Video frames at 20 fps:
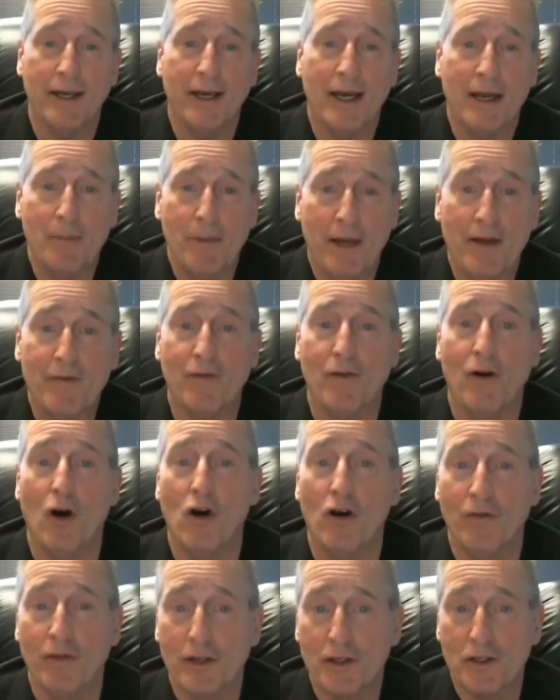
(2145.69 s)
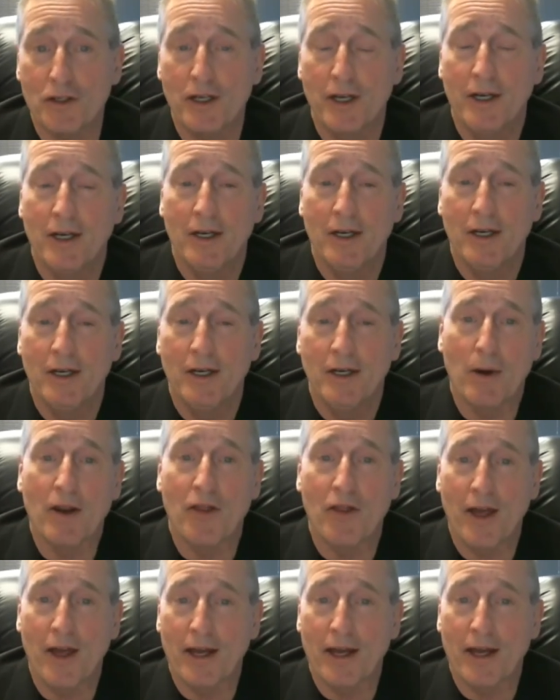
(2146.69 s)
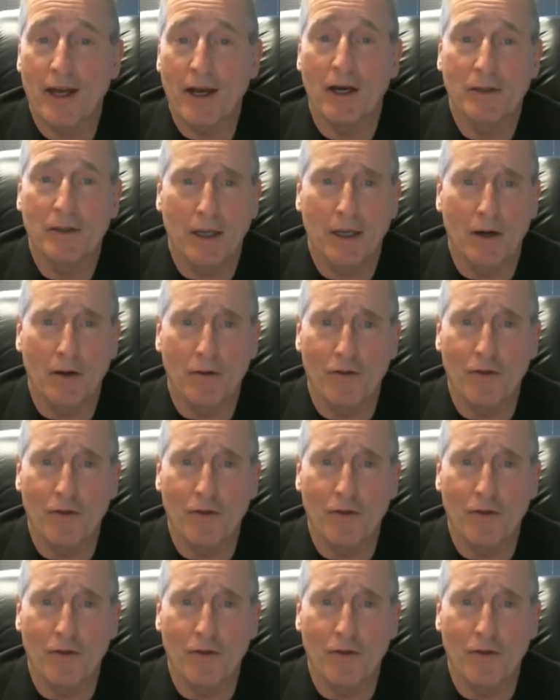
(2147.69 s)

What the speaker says: And on behalf of all of us, we want to thank our